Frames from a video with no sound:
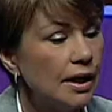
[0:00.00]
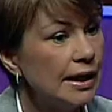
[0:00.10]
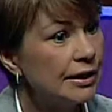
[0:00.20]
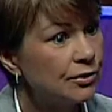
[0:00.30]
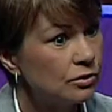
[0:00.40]

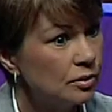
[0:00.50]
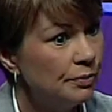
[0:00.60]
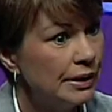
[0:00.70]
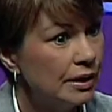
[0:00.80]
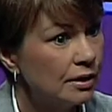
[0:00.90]
It could
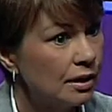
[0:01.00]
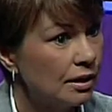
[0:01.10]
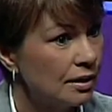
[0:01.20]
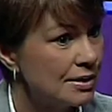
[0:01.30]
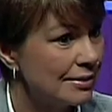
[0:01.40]
be
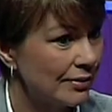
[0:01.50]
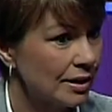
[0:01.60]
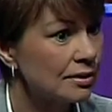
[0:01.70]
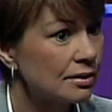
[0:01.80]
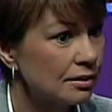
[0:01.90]

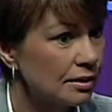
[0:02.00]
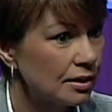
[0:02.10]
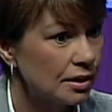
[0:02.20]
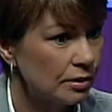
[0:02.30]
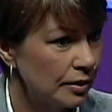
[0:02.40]
direct,
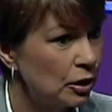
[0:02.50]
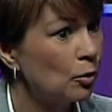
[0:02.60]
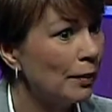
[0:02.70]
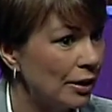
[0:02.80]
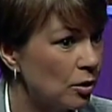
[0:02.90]

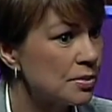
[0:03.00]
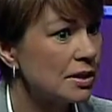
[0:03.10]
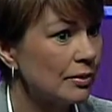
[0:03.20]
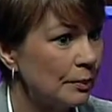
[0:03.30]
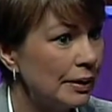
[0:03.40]
biopsy
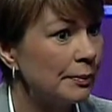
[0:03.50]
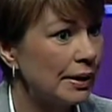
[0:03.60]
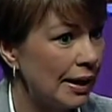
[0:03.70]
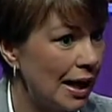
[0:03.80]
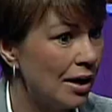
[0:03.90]
when people
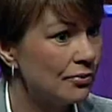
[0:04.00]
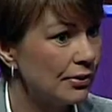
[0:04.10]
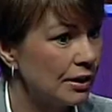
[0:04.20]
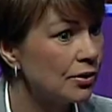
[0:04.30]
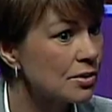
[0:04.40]
have
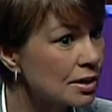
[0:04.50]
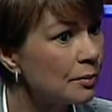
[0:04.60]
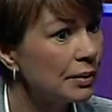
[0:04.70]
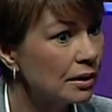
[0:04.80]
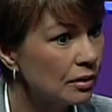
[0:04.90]

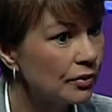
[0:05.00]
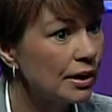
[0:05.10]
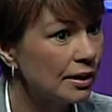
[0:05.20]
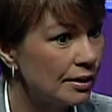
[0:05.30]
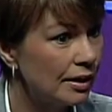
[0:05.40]
endoscopy
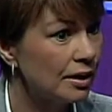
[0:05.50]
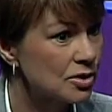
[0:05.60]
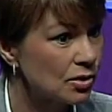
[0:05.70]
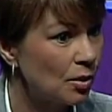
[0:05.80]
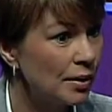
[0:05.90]
looking at their
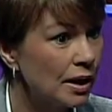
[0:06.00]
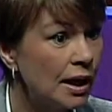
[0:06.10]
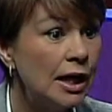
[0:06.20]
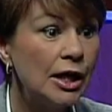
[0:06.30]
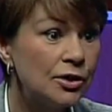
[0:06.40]
stomach.
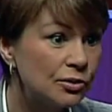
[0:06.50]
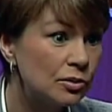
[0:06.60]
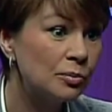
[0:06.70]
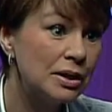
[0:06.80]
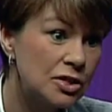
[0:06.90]
It
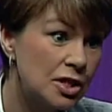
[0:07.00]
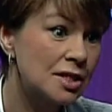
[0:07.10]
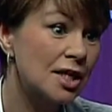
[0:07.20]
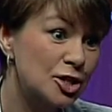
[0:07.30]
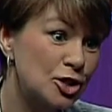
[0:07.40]
could be
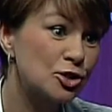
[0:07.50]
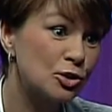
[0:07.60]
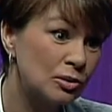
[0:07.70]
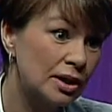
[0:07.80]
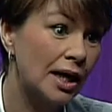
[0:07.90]
just as a
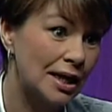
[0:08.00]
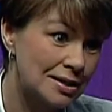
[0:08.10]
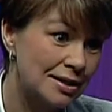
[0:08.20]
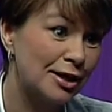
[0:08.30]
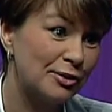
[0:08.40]
stool
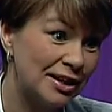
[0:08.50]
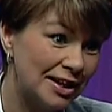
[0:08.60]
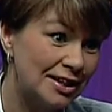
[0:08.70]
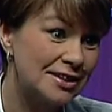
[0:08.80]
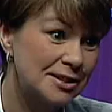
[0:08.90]
test
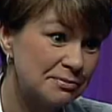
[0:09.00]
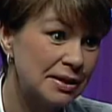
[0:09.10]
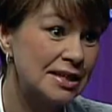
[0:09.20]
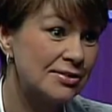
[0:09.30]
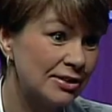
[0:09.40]
nowadays.
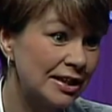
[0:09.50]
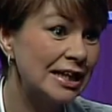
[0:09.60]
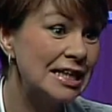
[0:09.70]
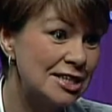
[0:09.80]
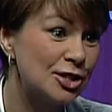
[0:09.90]
It's very
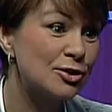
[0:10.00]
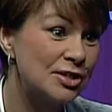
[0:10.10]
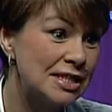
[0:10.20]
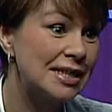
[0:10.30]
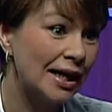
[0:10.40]
easy to
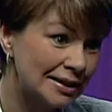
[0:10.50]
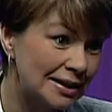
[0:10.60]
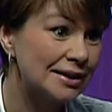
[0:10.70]
detect it.